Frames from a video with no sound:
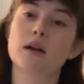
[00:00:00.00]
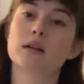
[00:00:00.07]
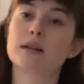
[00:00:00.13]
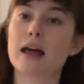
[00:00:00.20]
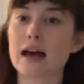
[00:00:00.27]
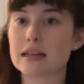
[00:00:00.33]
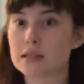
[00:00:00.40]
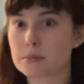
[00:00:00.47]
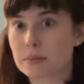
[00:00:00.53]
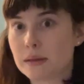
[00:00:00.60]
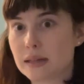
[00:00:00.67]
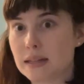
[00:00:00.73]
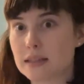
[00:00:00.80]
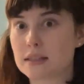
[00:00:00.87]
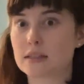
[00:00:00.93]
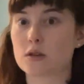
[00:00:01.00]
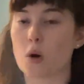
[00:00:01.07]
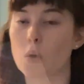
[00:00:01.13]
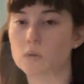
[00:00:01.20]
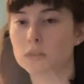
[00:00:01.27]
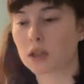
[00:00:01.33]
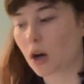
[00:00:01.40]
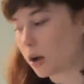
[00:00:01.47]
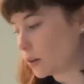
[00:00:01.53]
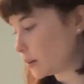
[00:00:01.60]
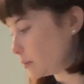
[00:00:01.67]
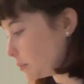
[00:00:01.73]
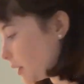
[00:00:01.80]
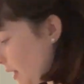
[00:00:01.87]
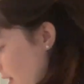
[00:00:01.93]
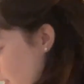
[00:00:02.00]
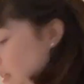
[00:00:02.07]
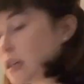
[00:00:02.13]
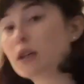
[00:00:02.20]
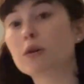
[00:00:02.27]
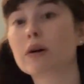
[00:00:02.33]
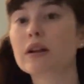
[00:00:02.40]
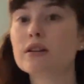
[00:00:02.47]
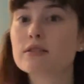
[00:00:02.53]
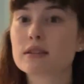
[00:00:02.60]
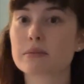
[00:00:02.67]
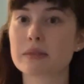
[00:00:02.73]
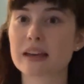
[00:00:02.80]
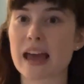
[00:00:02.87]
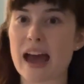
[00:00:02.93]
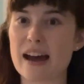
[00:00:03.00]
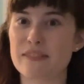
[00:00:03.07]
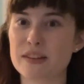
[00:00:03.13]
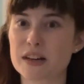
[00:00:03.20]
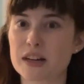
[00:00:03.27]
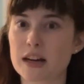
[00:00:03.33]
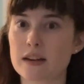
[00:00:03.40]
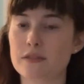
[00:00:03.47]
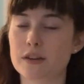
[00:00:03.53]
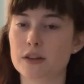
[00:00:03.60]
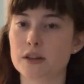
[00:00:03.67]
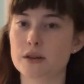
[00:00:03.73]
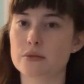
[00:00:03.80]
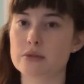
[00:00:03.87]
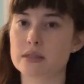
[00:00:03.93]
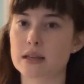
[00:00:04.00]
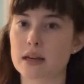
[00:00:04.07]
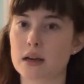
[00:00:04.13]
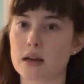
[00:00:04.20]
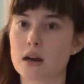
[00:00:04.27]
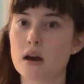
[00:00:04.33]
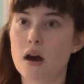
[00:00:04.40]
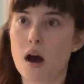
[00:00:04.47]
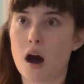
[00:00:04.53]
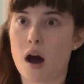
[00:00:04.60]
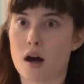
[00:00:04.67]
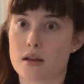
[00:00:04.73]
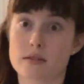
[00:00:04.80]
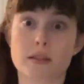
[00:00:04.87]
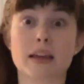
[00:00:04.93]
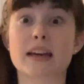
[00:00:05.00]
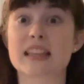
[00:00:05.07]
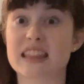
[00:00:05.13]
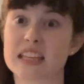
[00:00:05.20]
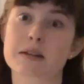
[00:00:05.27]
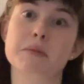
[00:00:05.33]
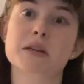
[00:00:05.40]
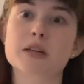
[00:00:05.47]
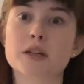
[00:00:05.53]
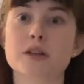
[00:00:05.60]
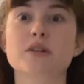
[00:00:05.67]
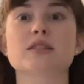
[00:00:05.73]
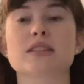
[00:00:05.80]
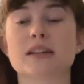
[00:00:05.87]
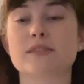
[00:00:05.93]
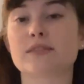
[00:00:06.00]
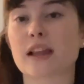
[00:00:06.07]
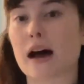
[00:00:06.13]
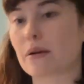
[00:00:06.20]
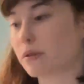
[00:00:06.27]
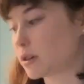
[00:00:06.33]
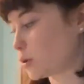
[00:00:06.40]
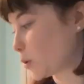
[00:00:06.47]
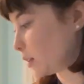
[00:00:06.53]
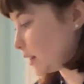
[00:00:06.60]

glass piece to hold it all in place. You want to use something heavier if you're using like thick materials like flowers or